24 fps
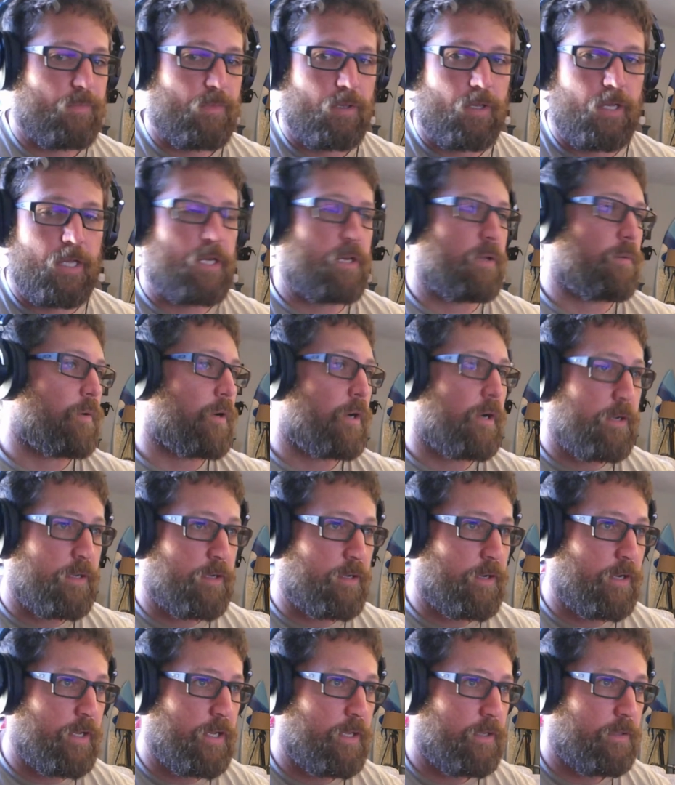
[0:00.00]
anywhere
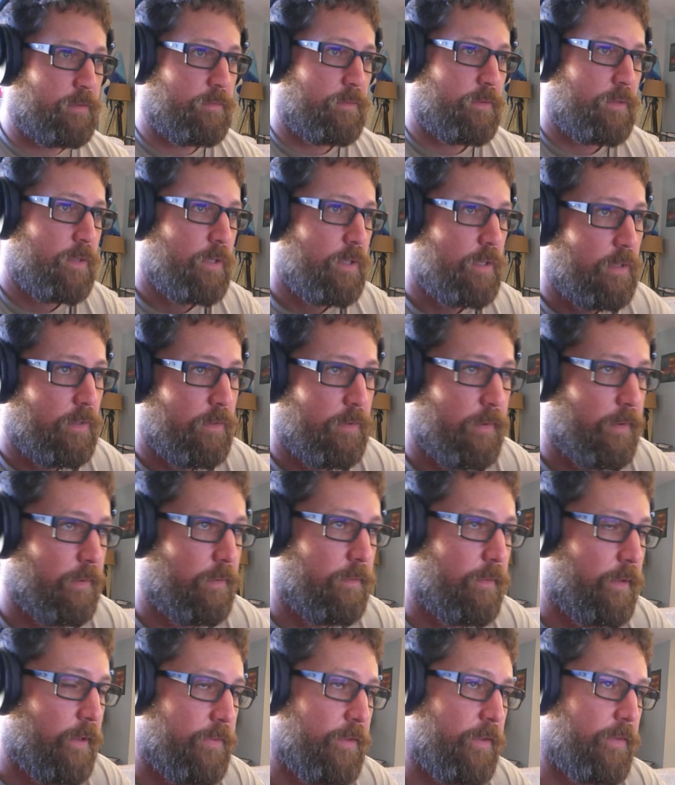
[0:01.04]
internet.
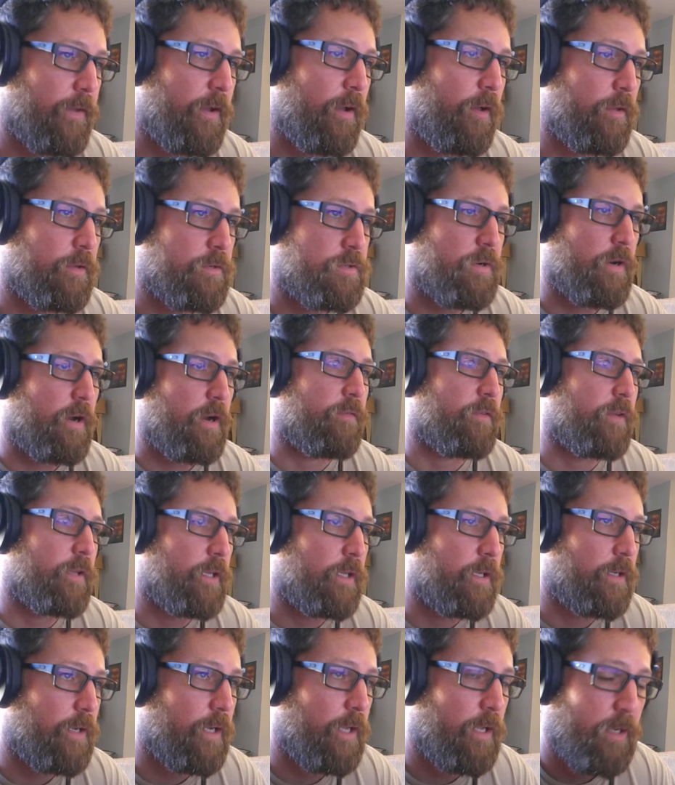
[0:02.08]
I think they call it traveling
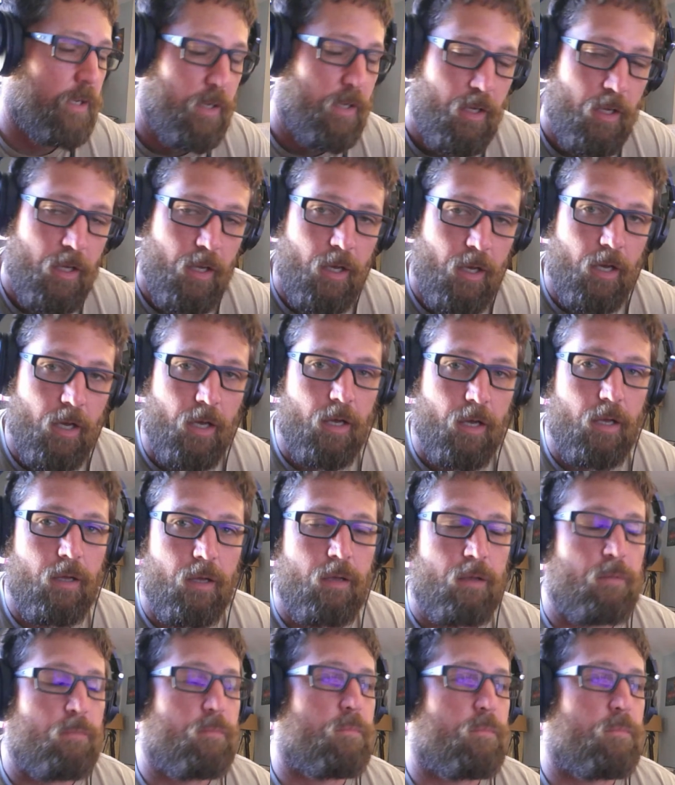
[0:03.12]
internet. I